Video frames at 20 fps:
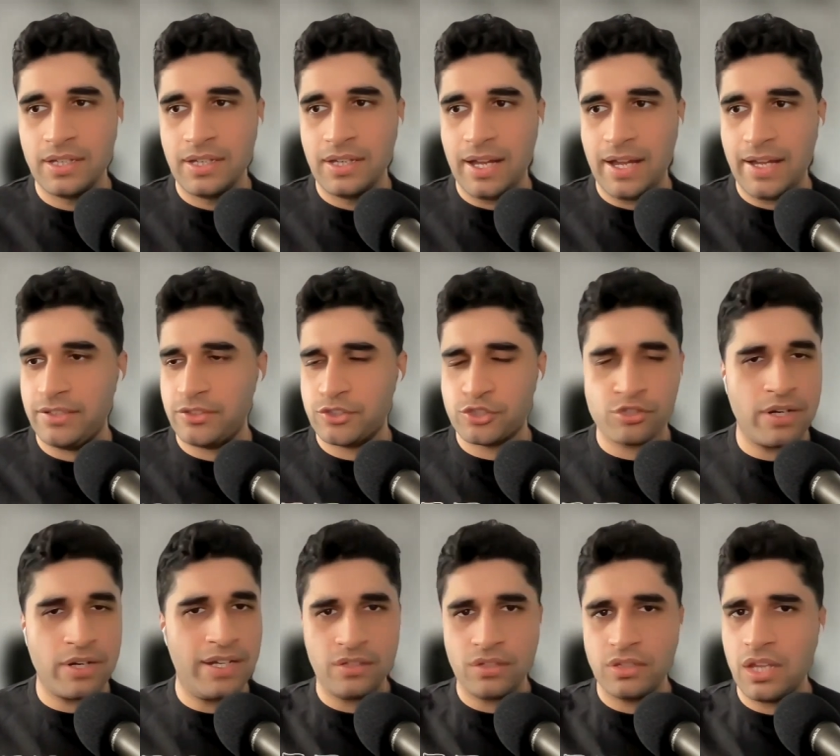I
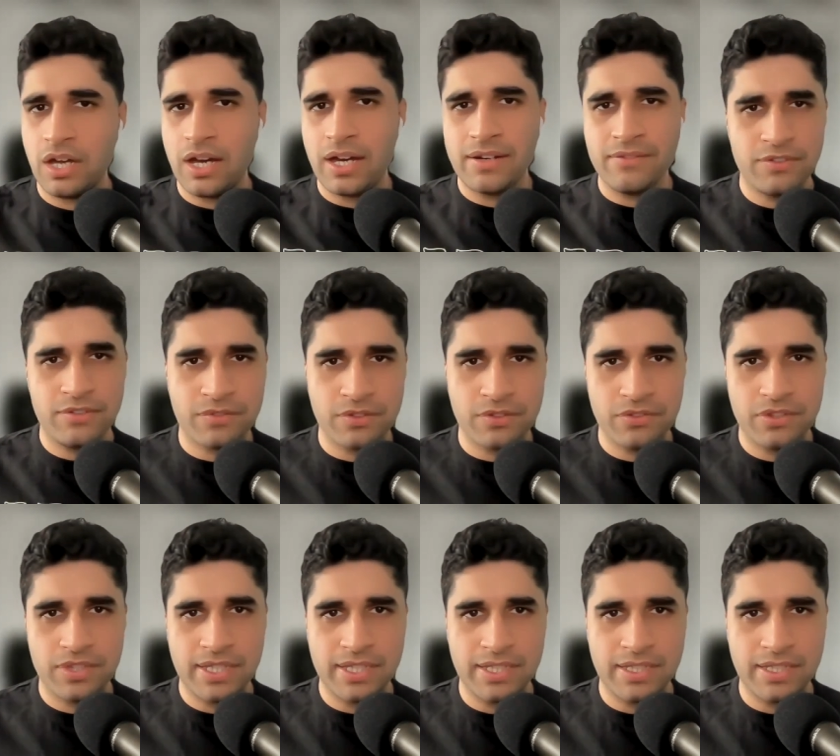tried a lot of different
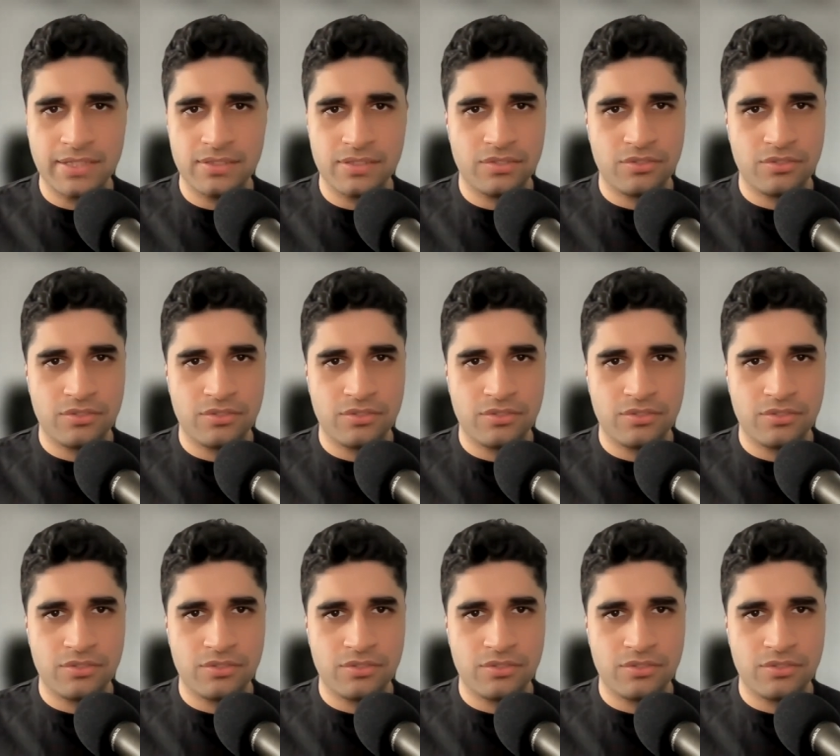things,